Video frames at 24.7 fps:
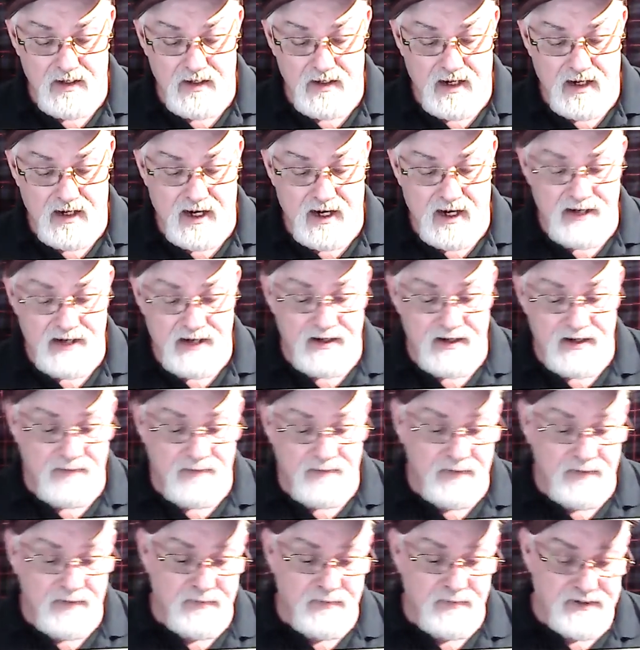and
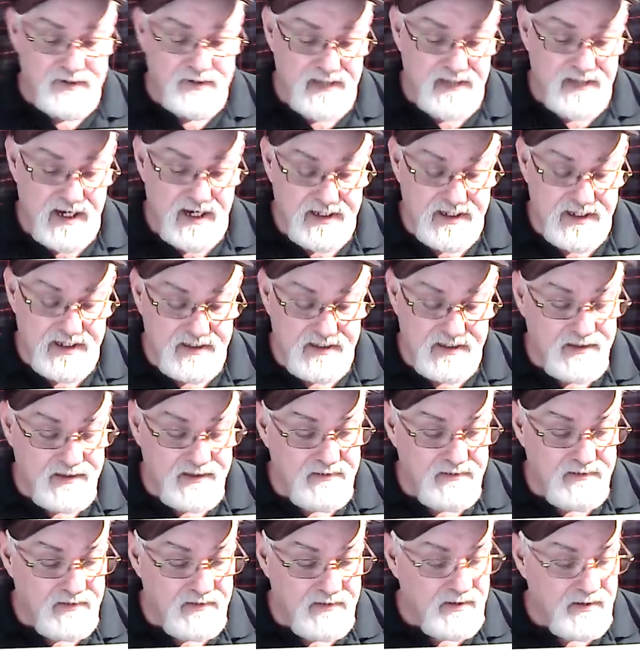people started
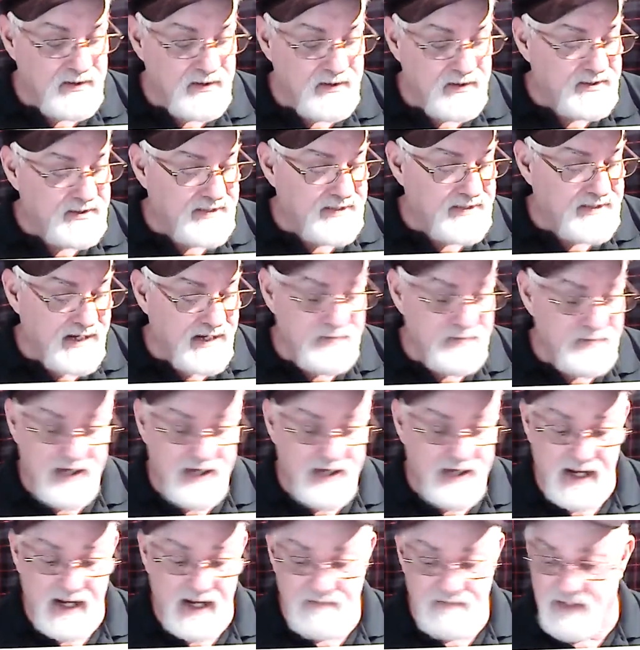sending me
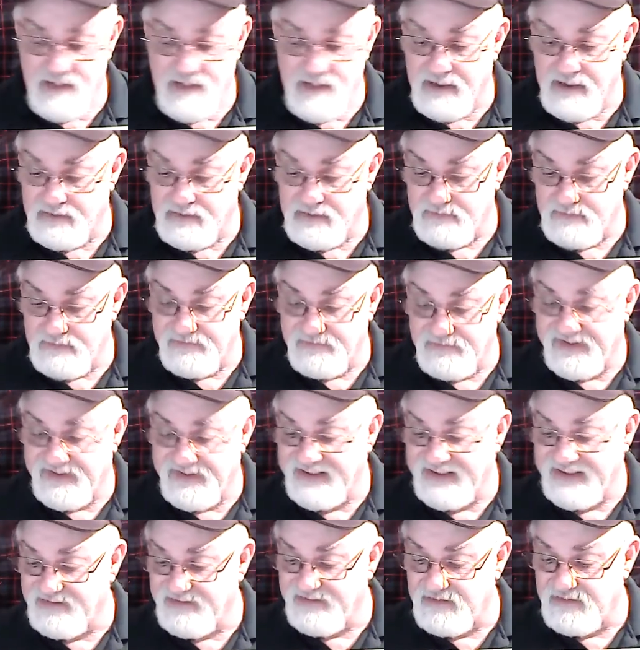hate mail and
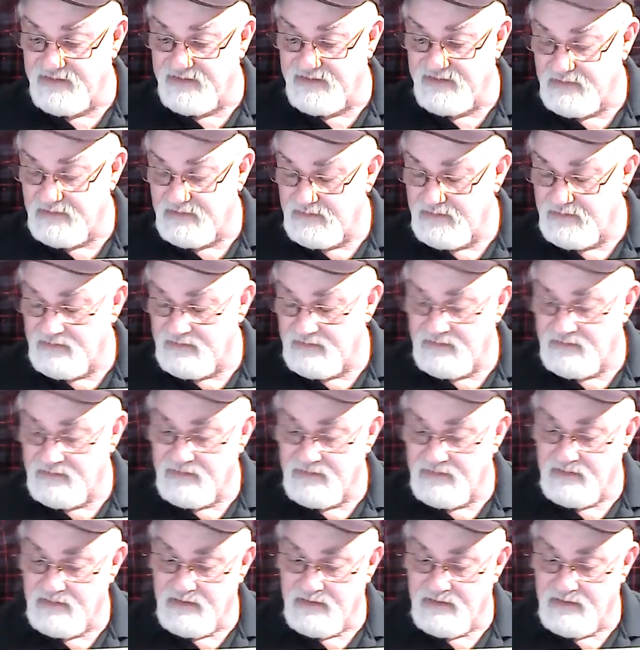things.
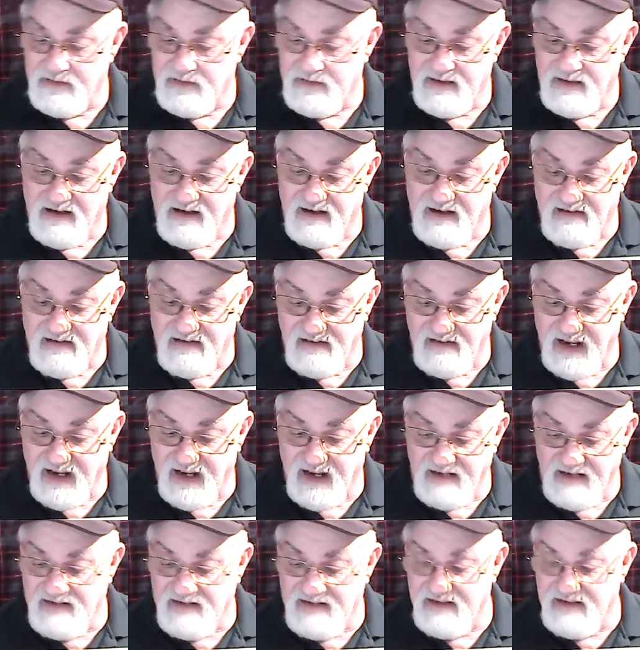I
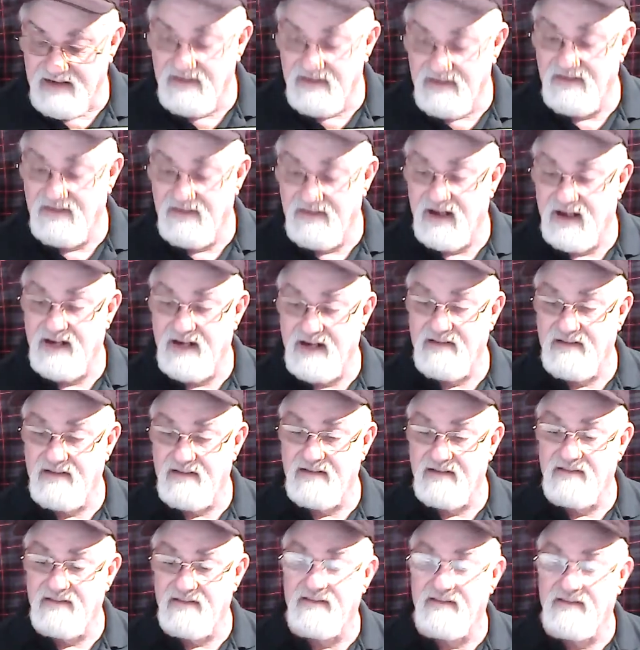hate you, I
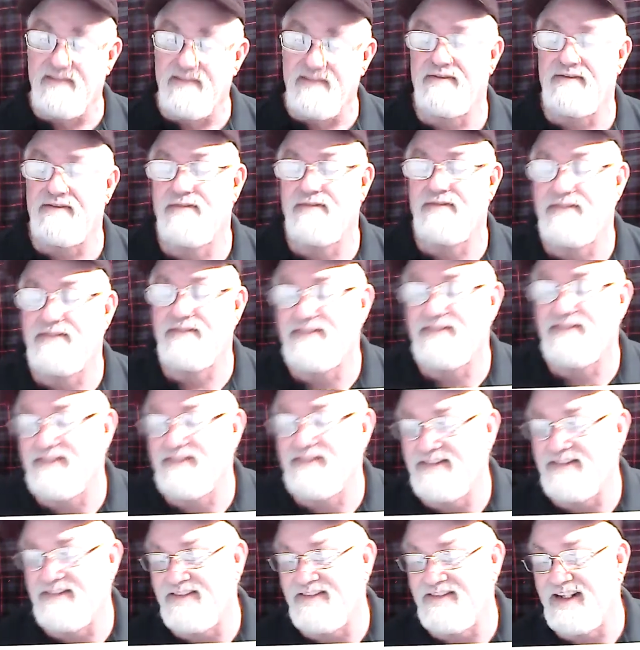do.
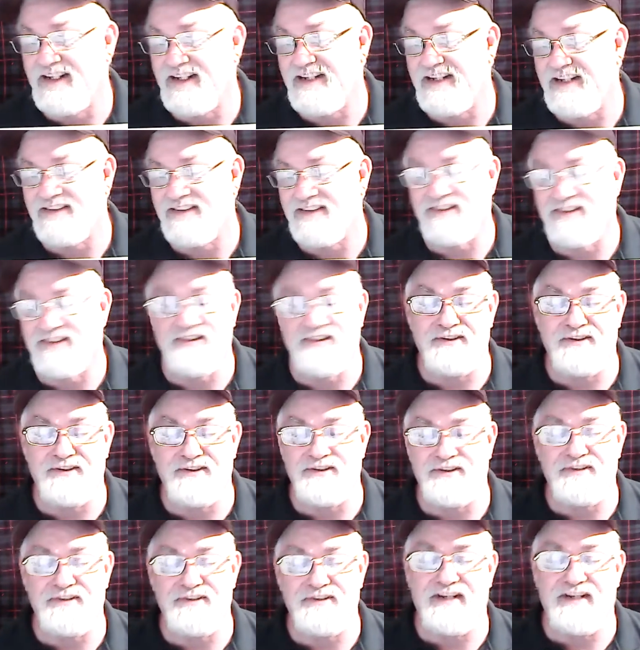Well, so
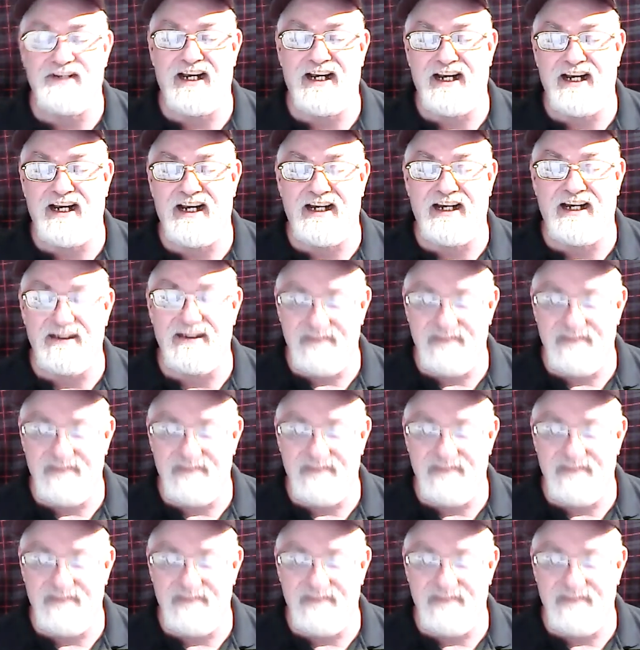did I.